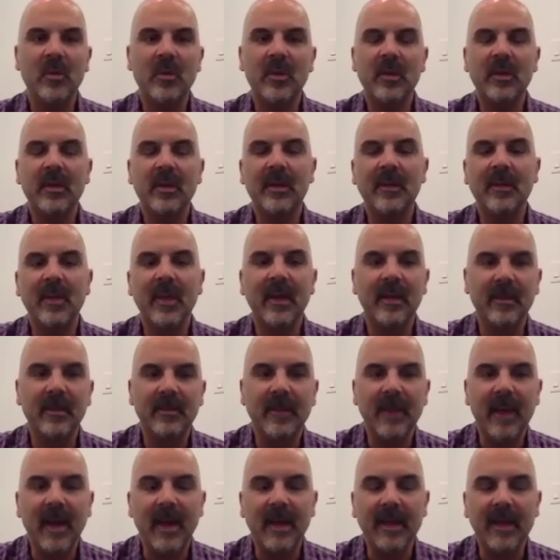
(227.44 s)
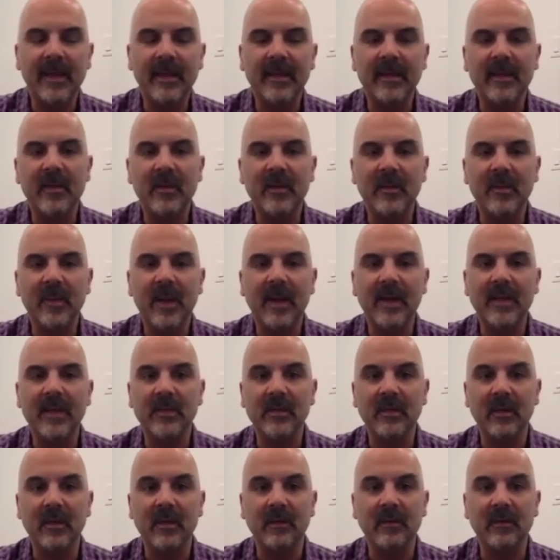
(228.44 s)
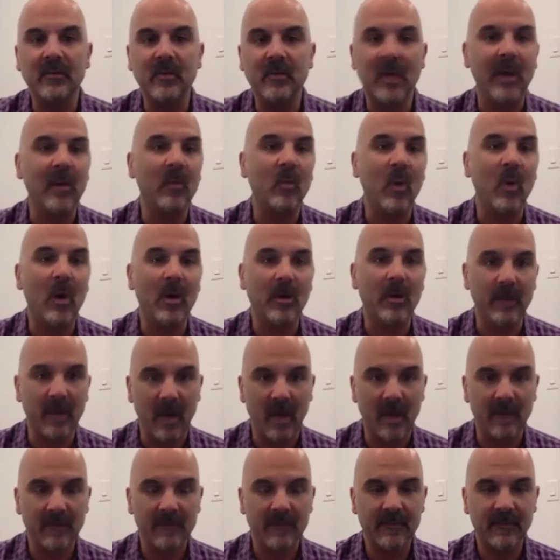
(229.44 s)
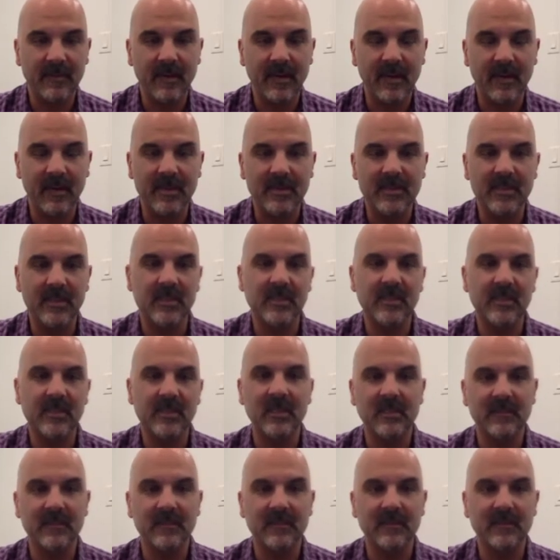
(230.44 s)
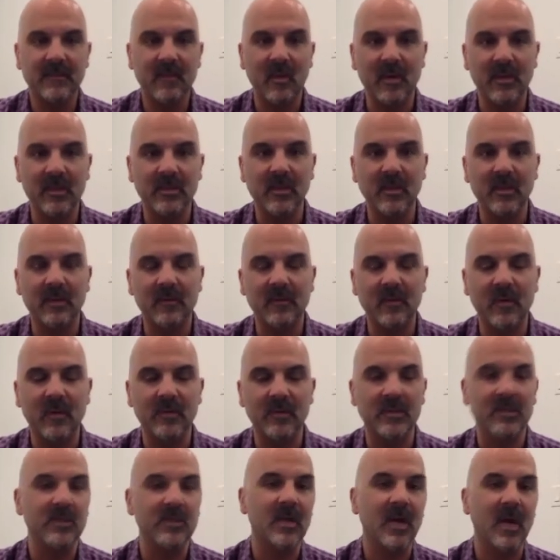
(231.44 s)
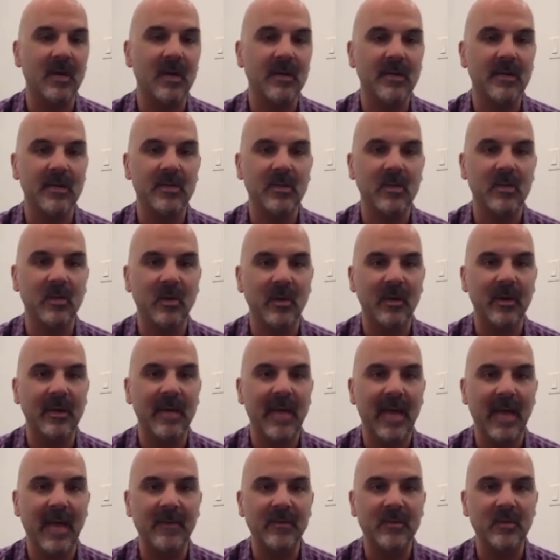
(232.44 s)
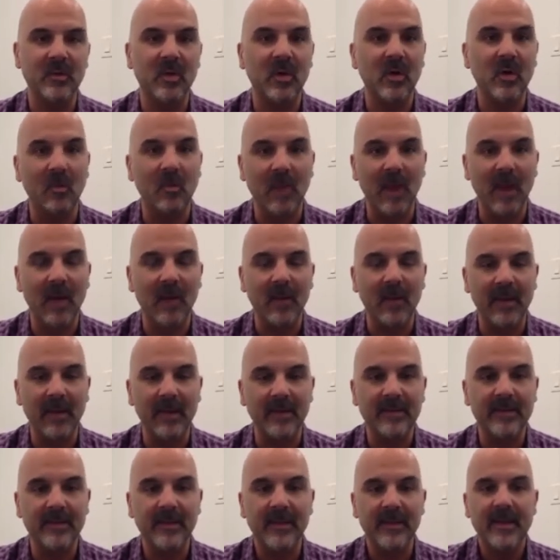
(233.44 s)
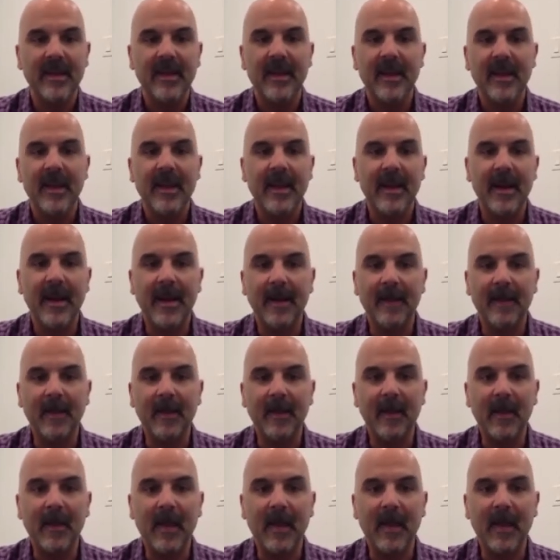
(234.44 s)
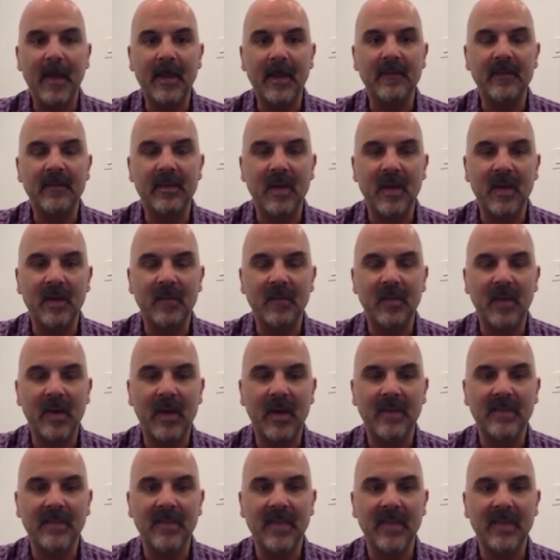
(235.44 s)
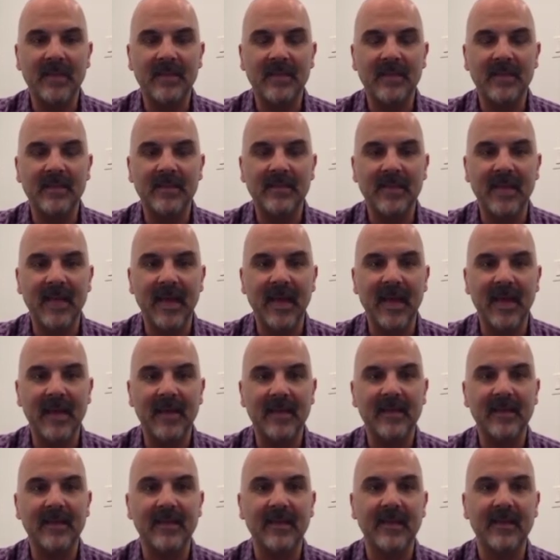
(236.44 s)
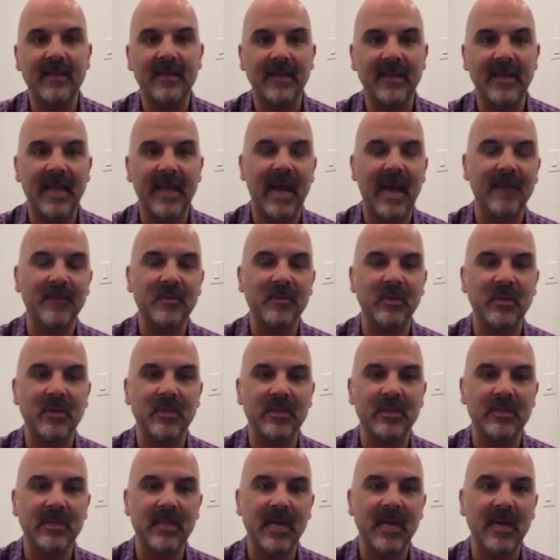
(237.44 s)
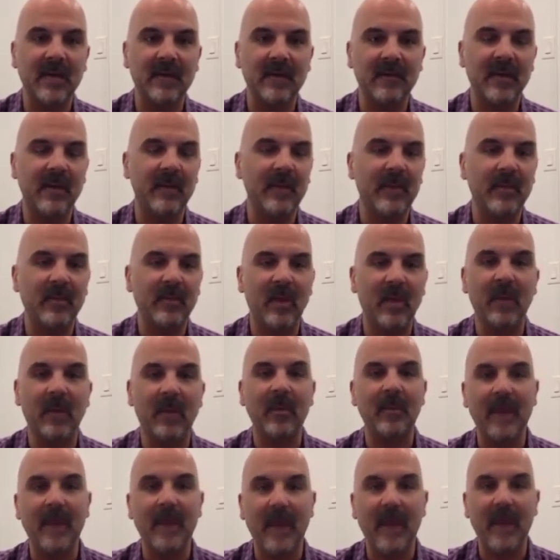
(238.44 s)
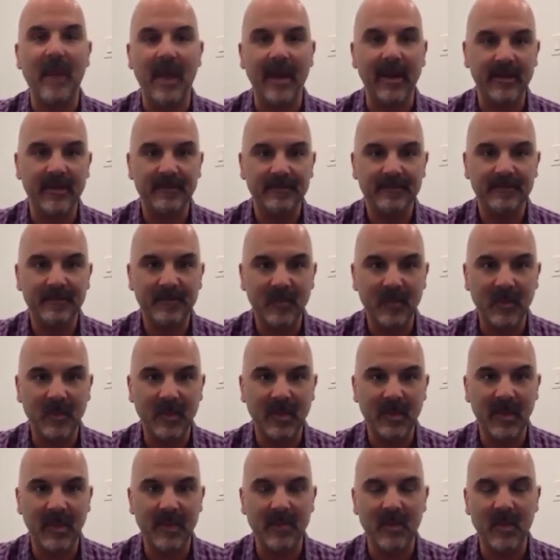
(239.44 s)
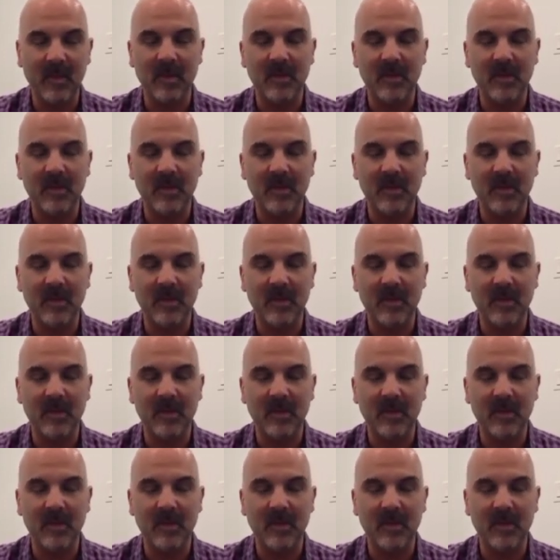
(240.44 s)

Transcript: in an implant in the body, your body's going to try and wall it off. Um, it sees it as foreign, so it forms a scar tissue or a capsule around it. Um, a lot of the thought process is that the capsule itself can be problematic. Okay, Mo-